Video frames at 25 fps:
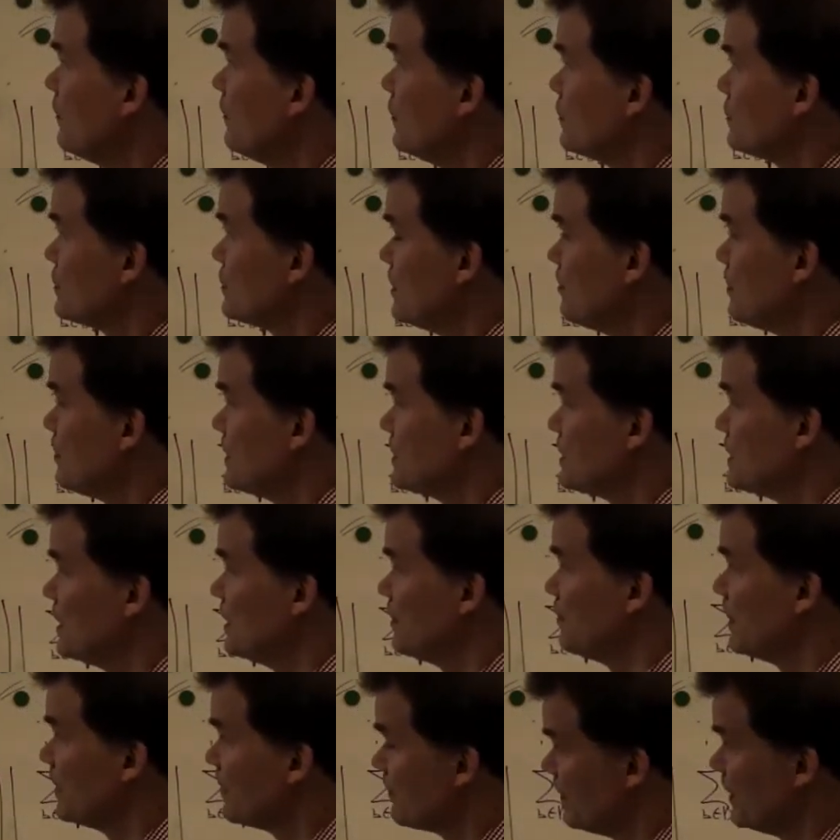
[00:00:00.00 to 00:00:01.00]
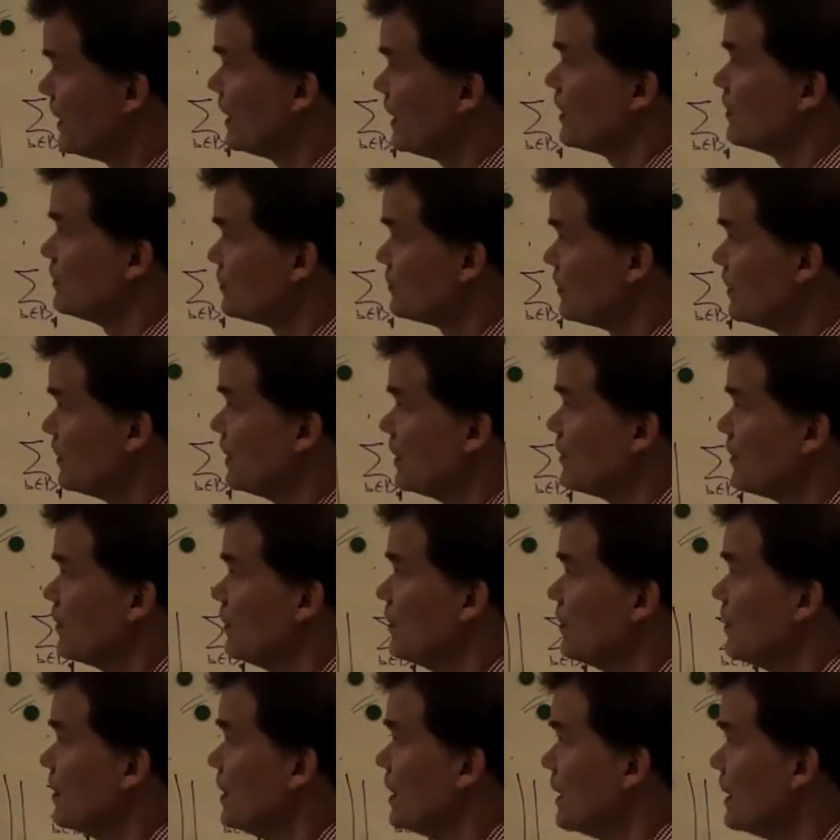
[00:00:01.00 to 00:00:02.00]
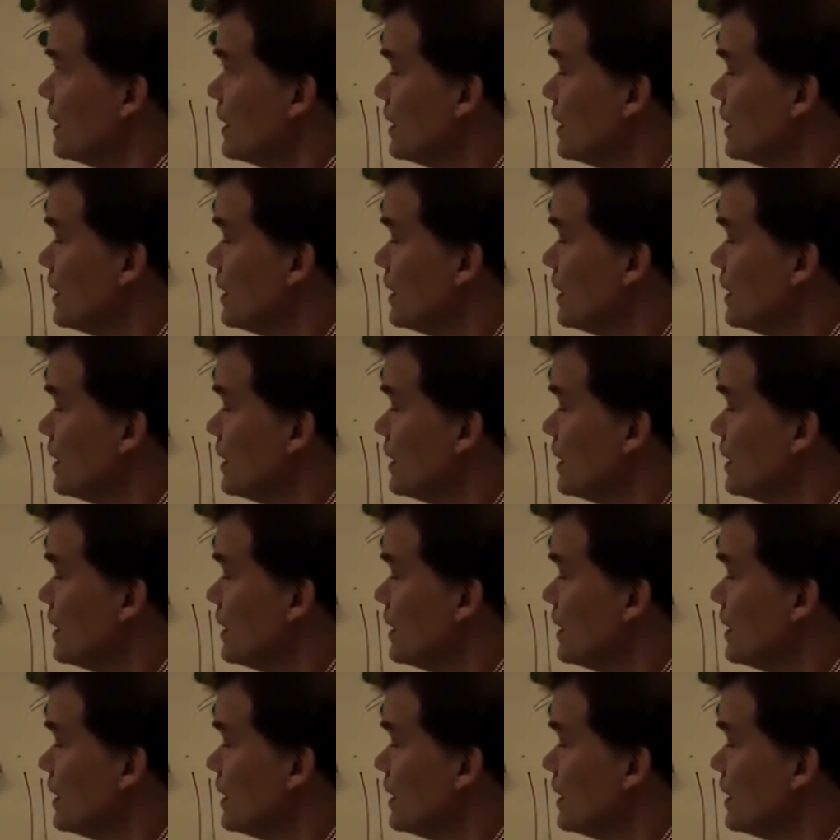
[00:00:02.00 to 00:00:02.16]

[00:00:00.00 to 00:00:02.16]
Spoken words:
for simplicity, but we can also include